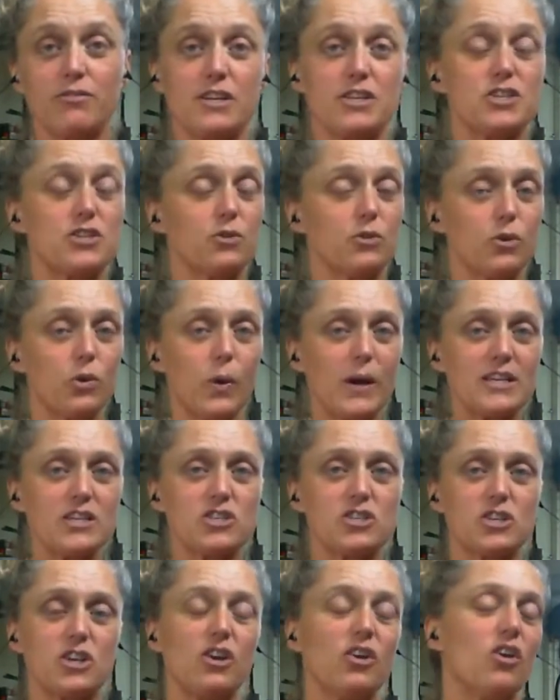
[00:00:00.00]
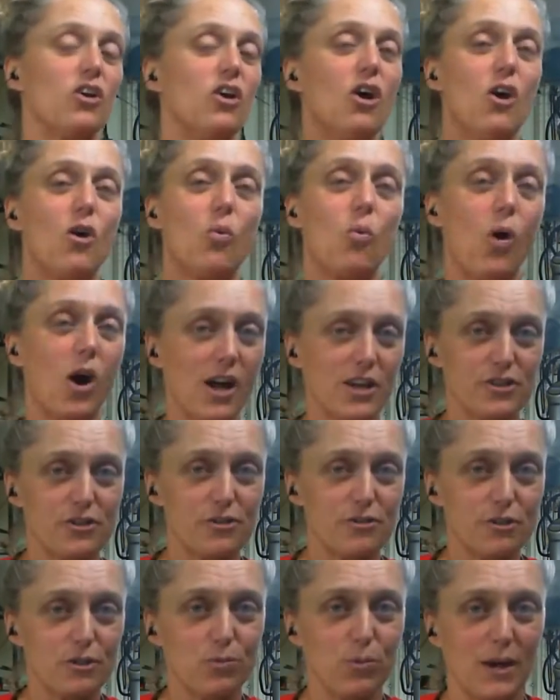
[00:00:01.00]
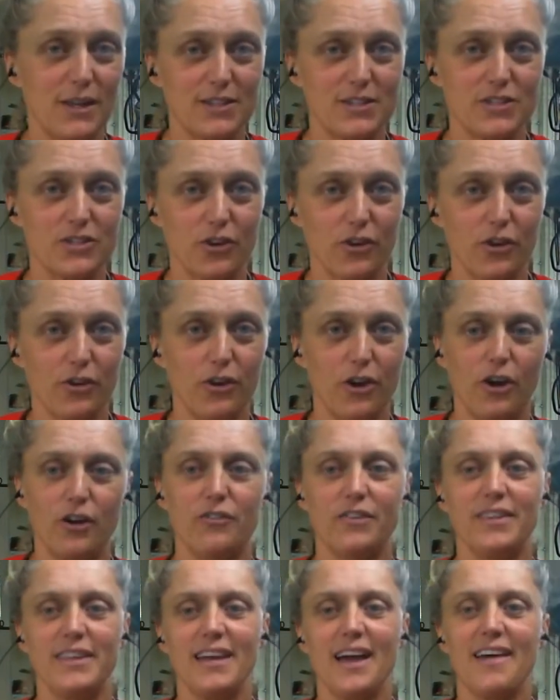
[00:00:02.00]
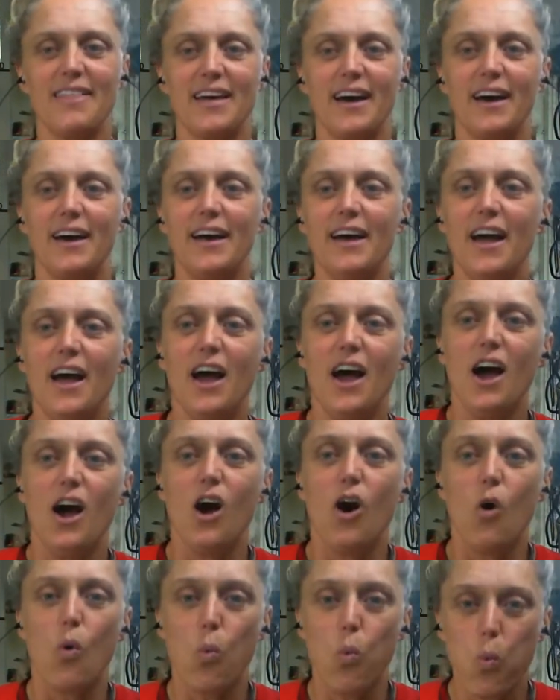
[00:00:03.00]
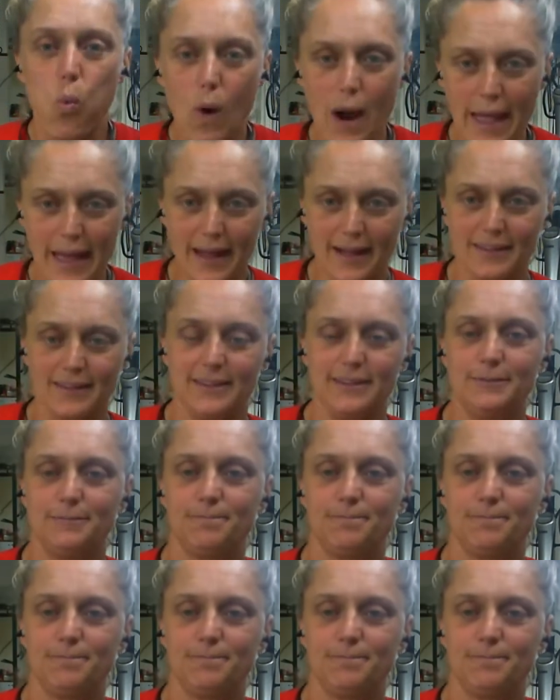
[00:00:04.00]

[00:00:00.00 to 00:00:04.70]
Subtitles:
original question, why choose one zone over the other? Well,